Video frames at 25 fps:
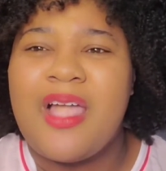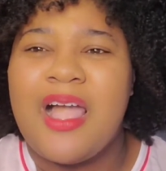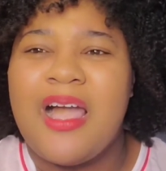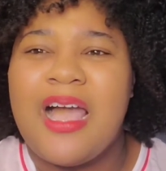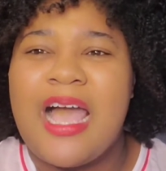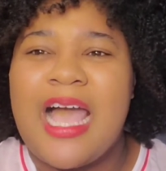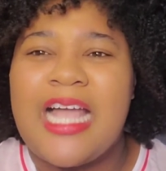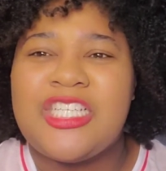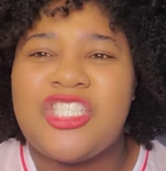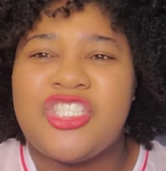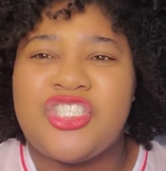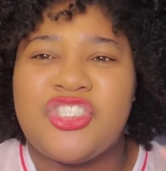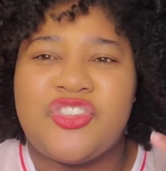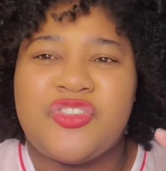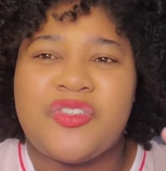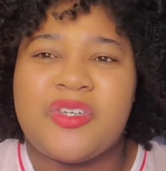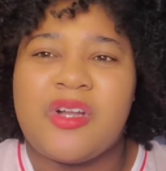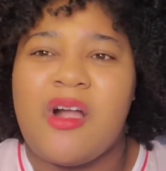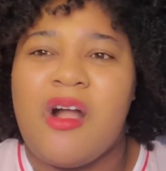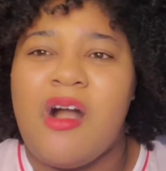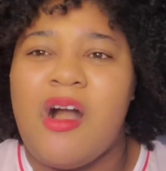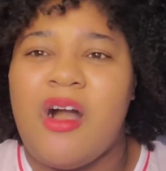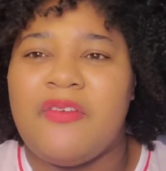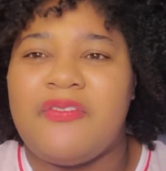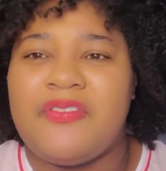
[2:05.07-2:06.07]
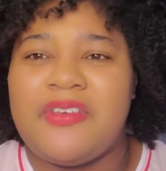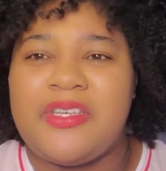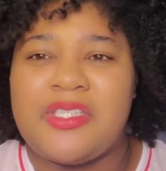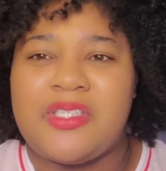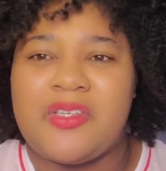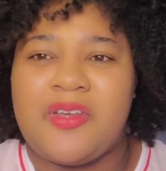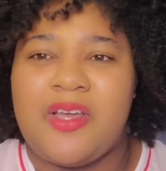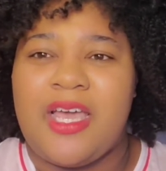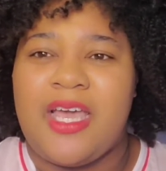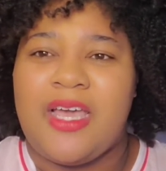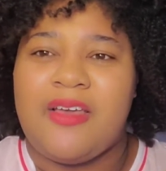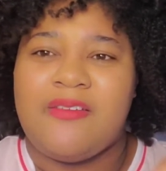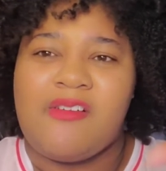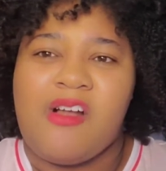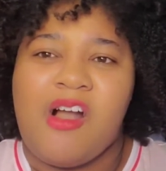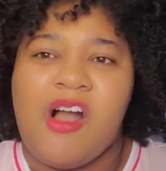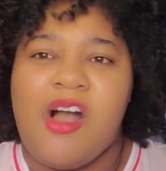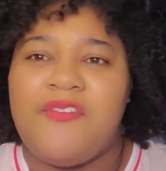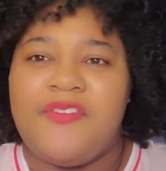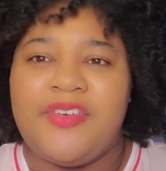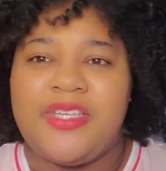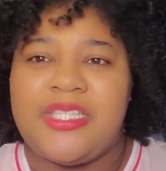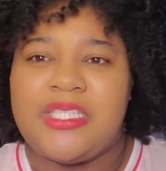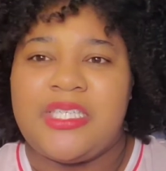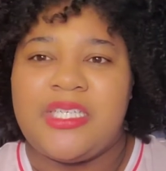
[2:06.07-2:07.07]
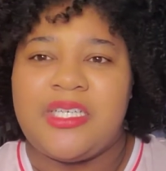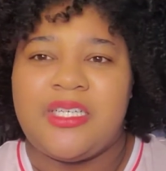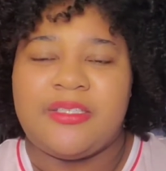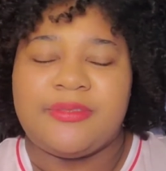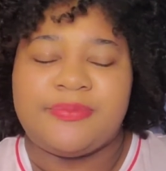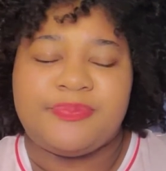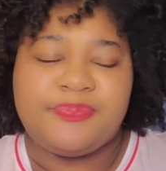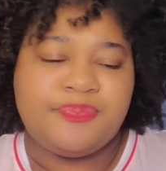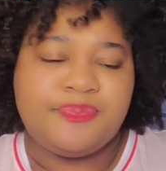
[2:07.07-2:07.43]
I just drank coffee, so I have coffee tongue.